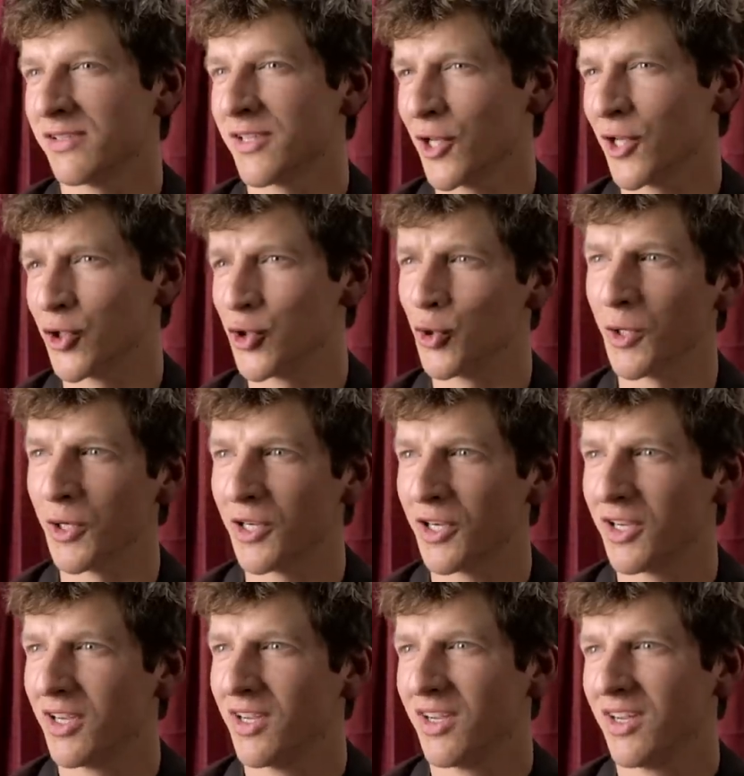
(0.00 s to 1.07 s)
is a doer.
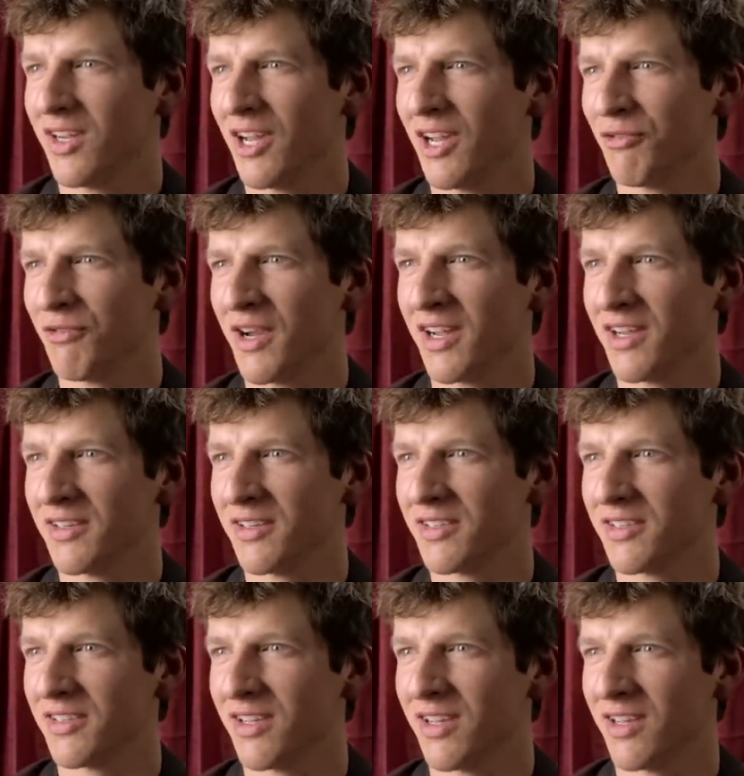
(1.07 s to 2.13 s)
I
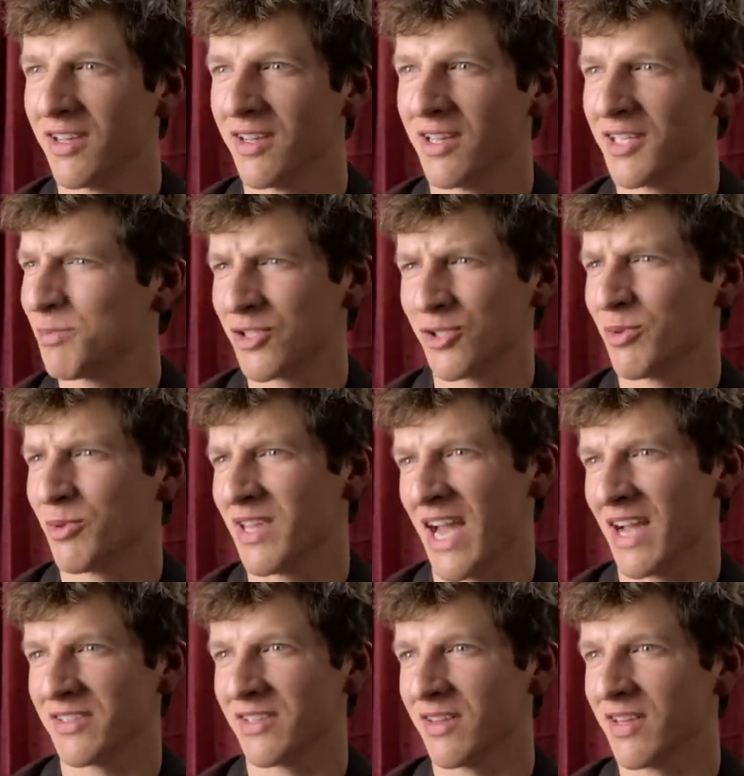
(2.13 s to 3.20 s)
find, uh, especially with
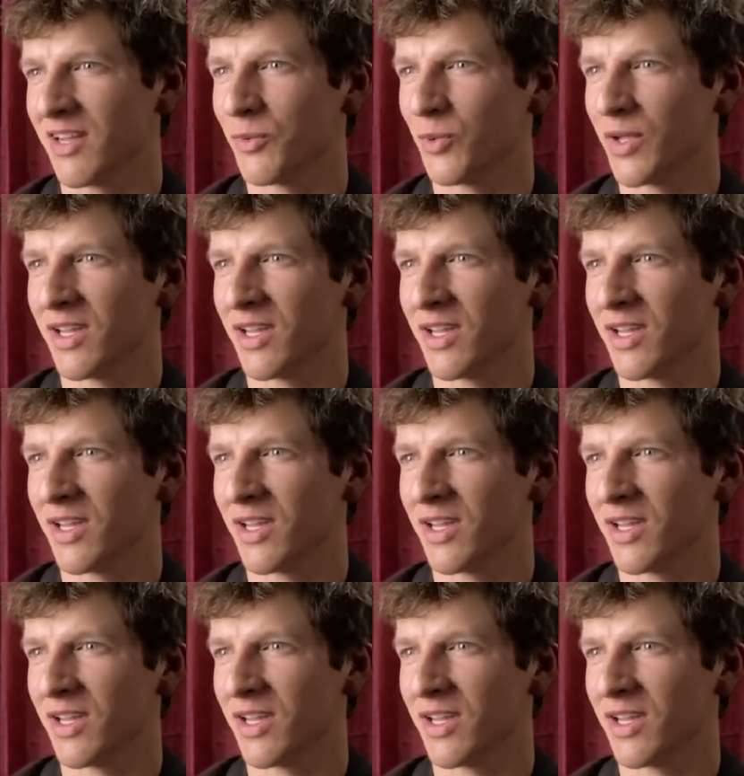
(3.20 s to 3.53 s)
acting,